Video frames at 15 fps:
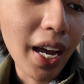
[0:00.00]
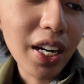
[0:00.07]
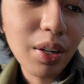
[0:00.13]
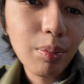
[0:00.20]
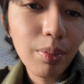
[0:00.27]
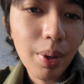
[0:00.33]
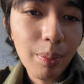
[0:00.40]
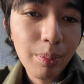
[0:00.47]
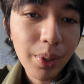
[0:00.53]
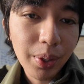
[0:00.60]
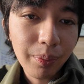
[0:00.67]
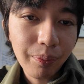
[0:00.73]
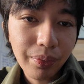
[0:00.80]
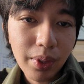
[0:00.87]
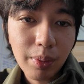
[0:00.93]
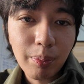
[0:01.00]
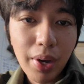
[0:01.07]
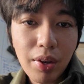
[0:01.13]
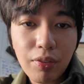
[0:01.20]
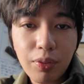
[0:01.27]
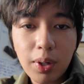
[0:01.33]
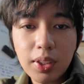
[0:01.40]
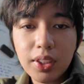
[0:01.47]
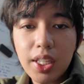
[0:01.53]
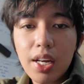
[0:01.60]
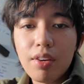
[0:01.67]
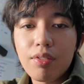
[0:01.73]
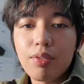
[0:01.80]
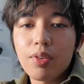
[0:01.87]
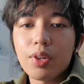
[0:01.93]
I remember my first
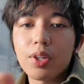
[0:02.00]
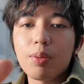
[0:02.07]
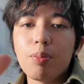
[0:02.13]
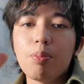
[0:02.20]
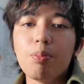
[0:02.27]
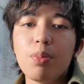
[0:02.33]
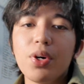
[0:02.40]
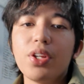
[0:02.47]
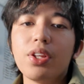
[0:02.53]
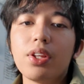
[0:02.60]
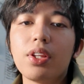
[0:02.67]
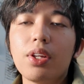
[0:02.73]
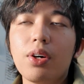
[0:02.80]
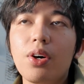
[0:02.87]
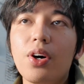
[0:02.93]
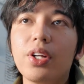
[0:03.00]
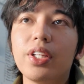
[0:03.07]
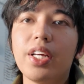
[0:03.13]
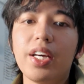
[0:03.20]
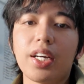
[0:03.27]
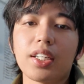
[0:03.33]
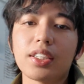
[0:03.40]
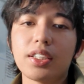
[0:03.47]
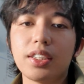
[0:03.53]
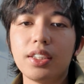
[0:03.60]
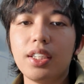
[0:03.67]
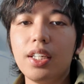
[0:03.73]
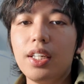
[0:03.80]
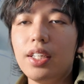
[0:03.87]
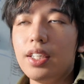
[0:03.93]
ever month on X
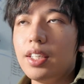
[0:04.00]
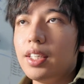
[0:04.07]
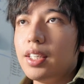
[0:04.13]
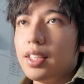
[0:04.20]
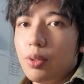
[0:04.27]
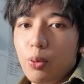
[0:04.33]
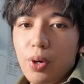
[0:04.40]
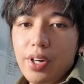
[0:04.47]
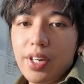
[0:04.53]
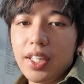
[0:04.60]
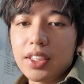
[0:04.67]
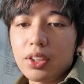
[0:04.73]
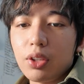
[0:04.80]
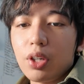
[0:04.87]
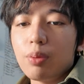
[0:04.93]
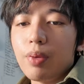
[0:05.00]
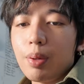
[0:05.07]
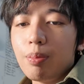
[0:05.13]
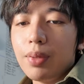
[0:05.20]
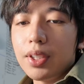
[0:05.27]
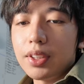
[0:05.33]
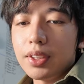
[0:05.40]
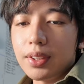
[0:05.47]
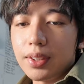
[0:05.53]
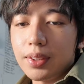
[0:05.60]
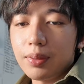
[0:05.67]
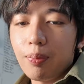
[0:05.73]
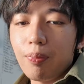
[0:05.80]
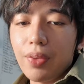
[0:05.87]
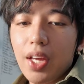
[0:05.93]
where I started my
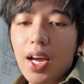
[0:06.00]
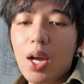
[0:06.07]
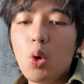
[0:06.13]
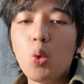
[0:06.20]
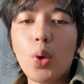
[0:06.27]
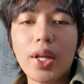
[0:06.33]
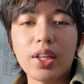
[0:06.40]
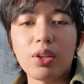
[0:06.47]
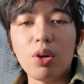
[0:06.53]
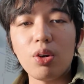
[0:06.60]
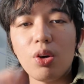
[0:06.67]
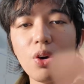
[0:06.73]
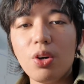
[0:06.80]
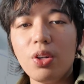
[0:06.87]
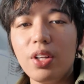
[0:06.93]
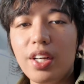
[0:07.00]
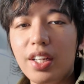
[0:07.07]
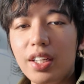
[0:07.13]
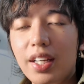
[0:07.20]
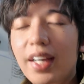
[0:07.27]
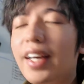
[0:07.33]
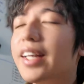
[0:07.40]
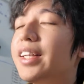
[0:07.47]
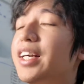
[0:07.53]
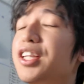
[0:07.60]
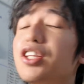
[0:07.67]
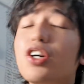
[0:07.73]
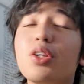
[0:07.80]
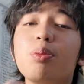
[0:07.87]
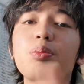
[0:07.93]
business, I went all in. Like I
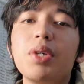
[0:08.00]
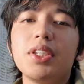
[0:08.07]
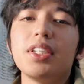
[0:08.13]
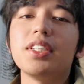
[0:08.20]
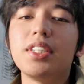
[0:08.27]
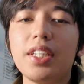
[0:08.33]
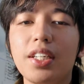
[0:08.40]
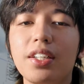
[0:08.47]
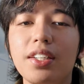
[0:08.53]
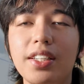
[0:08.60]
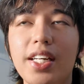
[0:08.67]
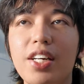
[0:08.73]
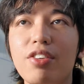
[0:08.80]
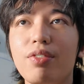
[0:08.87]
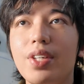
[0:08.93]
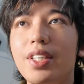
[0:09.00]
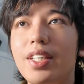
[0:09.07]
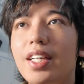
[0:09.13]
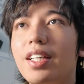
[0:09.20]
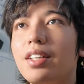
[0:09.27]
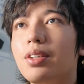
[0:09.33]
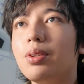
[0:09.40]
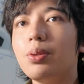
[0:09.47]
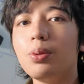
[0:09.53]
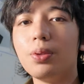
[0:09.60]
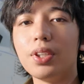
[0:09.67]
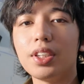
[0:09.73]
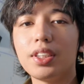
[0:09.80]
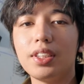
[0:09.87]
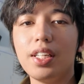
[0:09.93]
did not miss a single day of my daily to-do
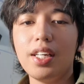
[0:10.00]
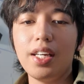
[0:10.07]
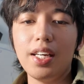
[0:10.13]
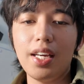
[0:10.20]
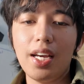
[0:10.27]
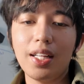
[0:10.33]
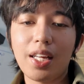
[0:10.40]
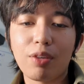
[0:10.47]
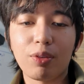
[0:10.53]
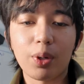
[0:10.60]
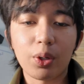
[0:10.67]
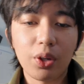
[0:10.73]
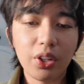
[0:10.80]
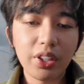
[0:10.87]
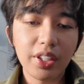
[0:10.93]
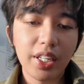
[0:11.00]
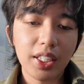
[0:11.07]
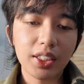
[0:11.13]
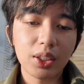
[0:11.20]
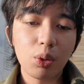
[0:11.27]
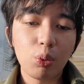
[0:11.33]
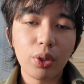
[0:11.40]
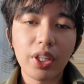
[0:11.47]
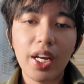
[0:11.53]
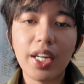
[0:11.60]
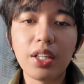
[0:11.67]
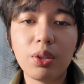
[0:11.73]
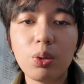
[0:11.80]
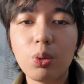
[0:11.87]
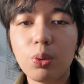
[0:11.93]
list. And like for context, what
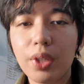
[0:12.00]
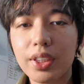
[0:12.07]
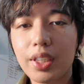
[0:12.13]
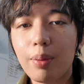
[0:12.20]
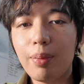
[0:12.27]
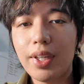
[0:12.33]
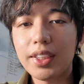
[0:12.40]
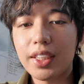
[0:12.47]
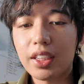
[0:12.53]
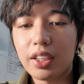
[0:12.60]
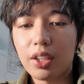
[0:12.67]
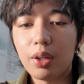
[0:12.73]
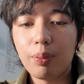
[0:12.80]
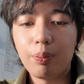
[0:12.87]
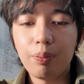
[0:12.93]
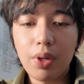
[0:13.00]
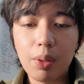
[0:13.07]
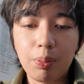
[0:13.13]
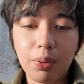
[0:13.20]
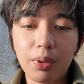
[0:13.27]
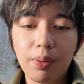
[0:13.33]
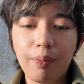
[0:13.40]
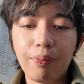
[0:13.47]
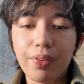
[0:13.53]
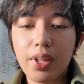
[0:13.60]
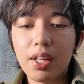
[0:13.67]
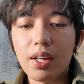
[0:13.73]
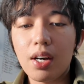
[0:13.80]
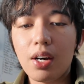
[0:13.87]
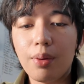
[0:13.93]
I do is I basically help people
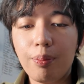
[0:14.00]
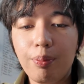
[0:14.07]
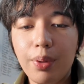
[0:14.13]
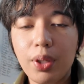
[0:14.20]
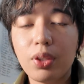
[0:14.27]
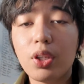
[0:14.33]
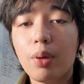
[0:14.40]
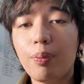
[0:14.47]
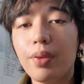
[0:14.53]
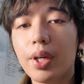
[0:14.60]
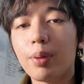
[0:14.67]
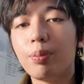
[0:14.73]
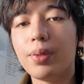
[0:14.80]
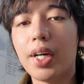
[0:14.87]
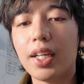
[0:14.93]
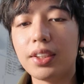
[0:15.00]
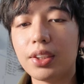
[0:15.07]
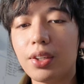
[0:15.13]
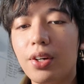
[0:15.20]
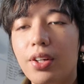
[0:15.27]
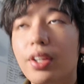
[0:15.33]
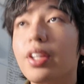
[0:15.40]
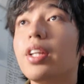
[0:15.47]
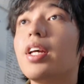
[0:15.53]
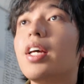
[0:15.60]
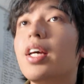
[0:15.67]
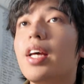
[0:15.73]
build up their brands on